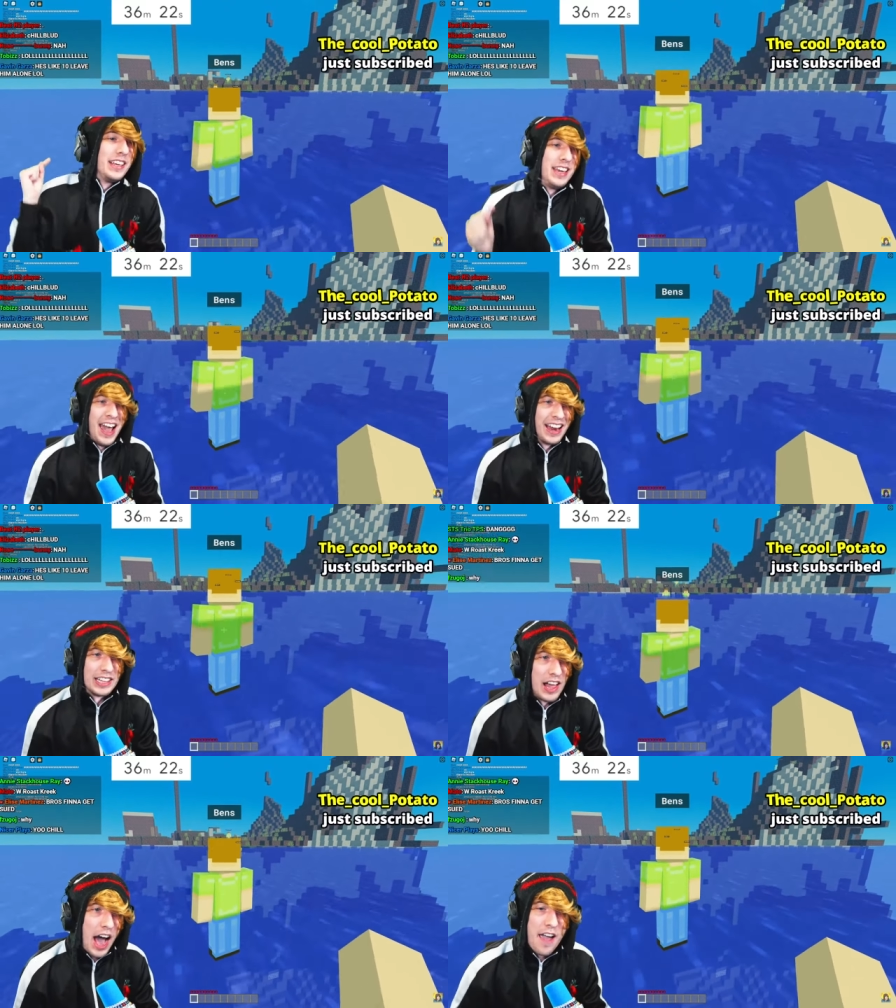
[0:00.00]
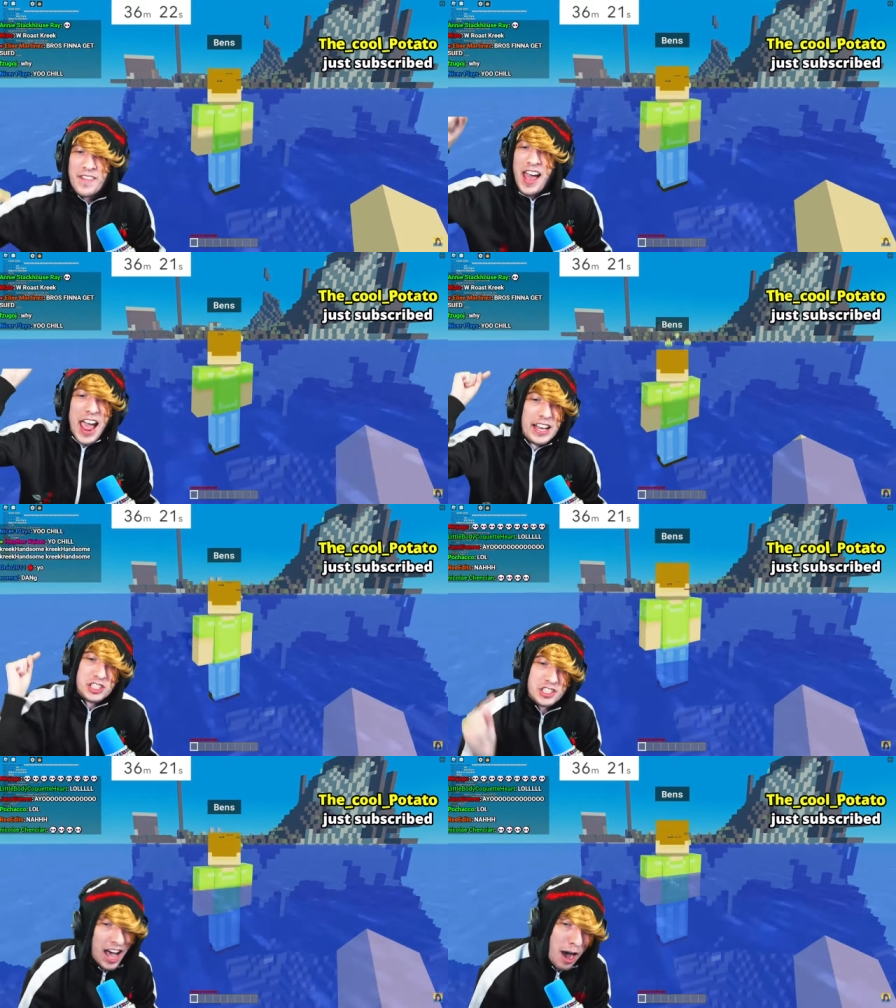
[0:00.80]
get a life, and
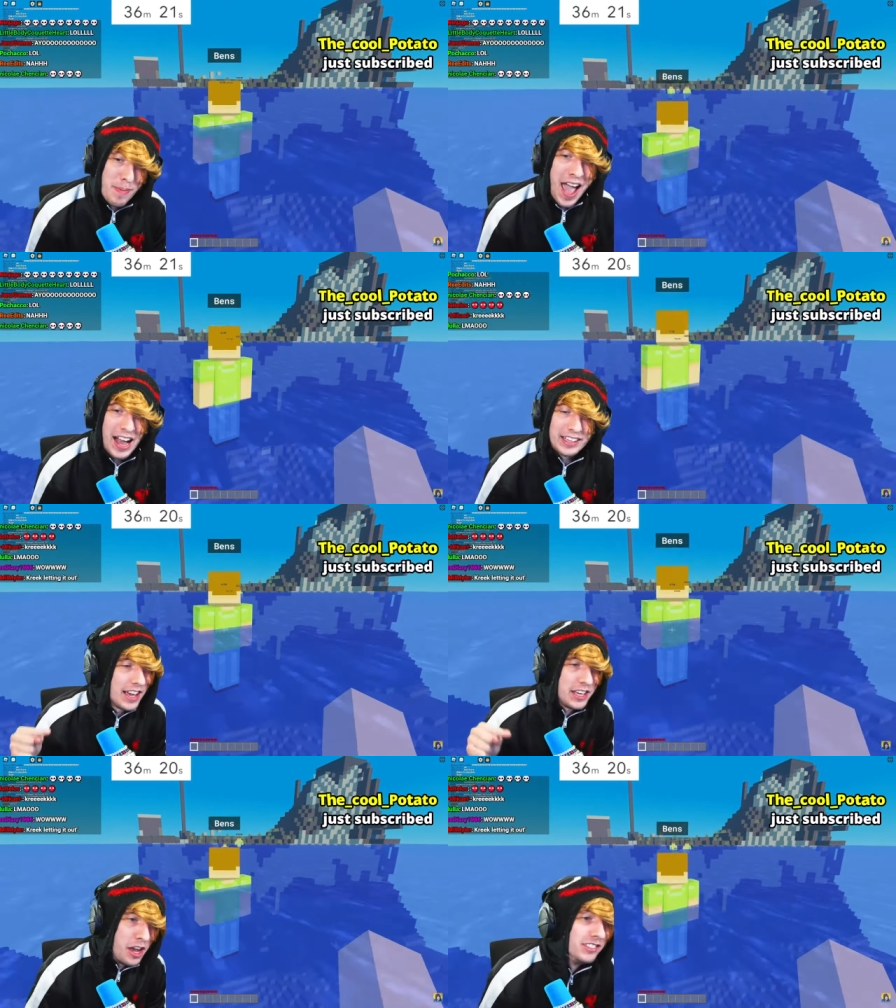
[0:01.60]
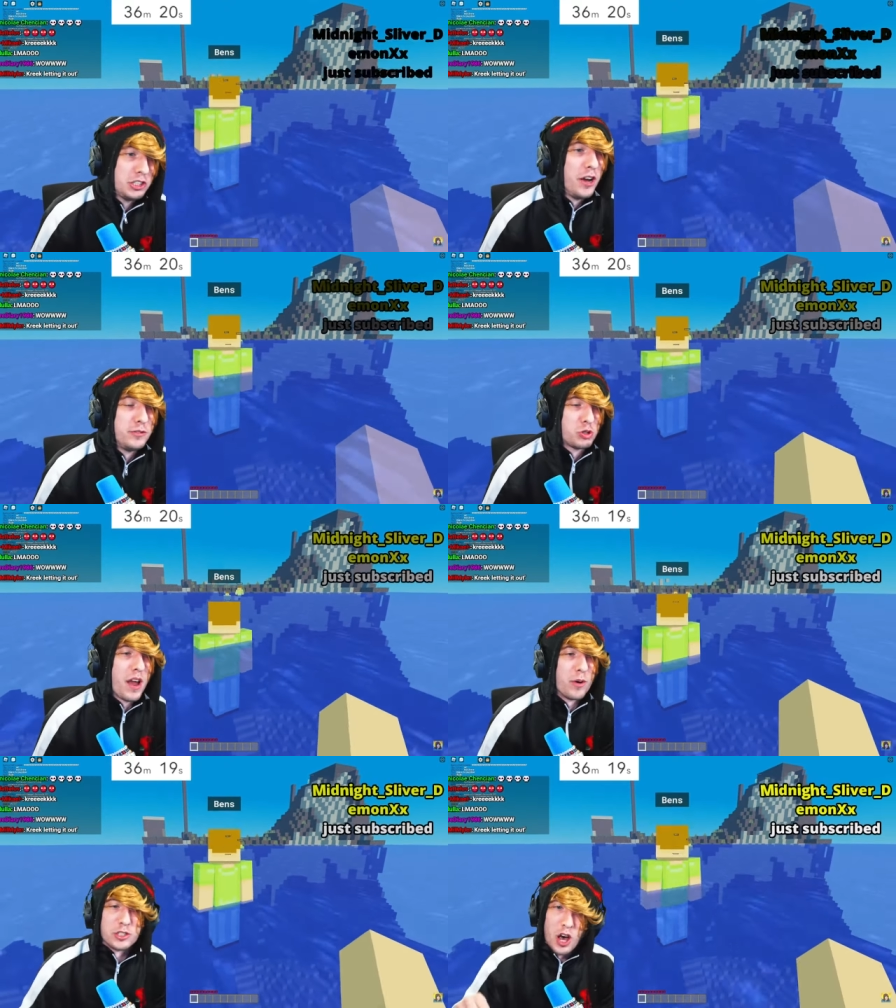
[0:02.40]
stop hacking YouTube
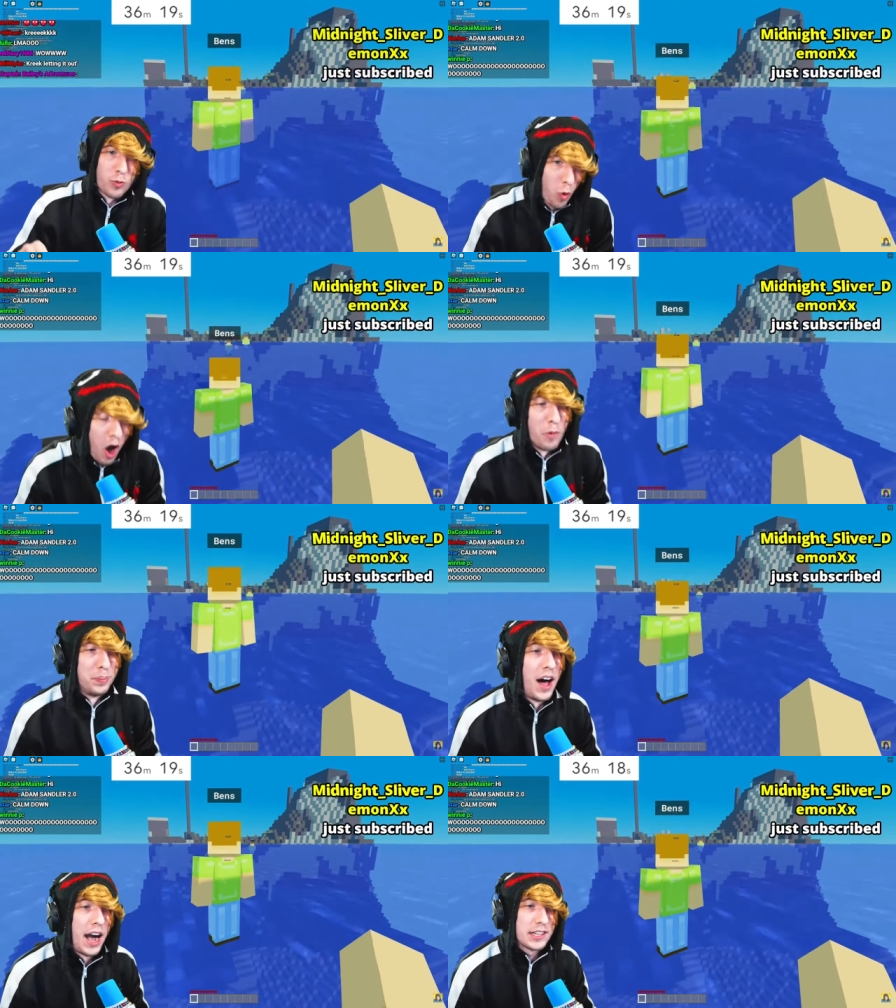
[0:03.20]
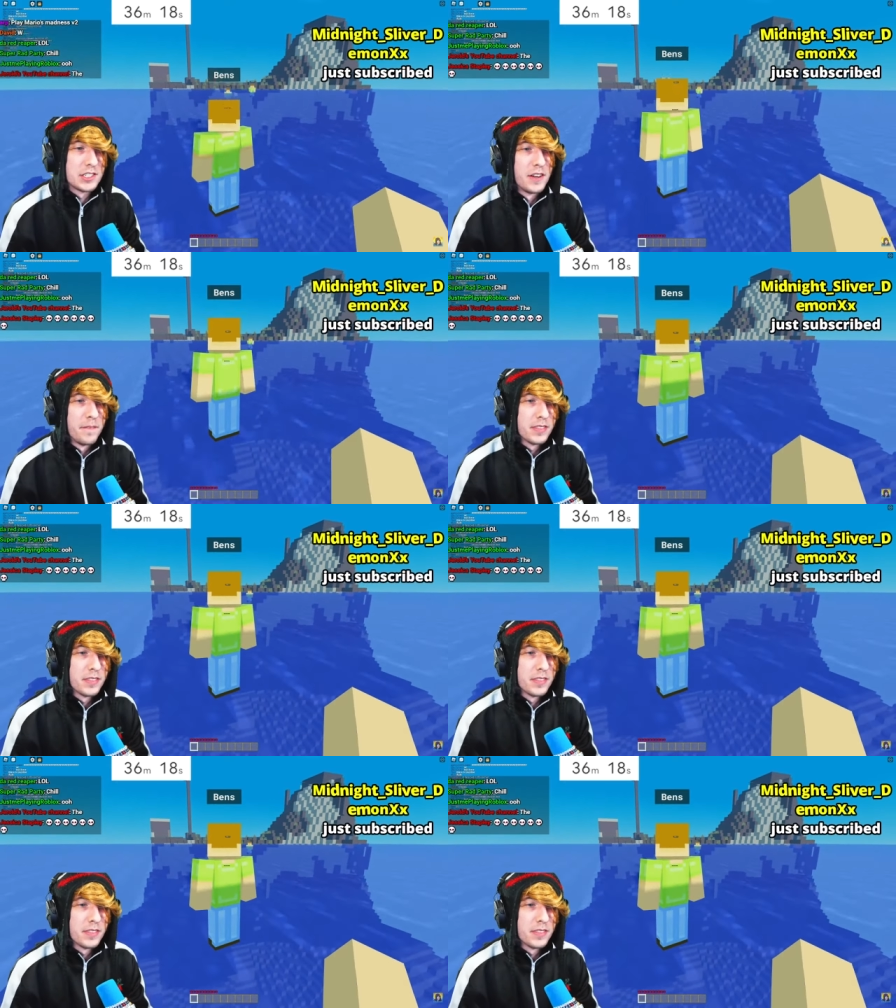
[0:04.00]
streamers on Roblox.